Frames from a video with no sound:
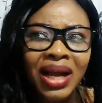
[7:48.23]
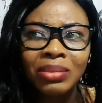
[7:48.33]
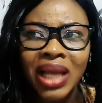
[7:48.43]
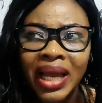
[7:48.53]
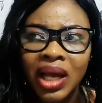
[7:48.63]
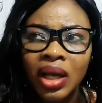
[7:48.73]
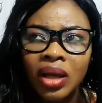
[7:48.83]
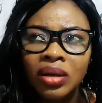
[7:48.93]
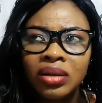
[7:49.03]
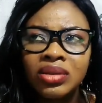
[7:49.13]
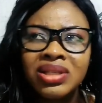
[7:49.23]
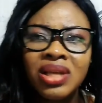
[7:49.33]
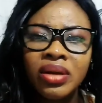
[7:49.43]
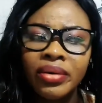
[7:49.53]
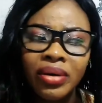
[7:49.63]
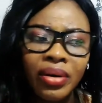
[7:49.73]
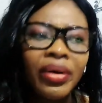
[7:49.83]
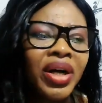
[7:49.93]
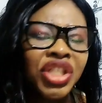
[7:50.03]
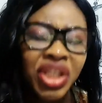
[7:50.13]
I'm like seeing
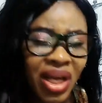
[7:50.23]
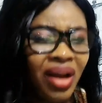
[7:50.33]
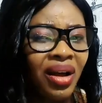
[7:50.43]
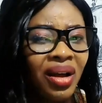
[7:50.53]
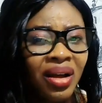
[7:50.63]
Russia.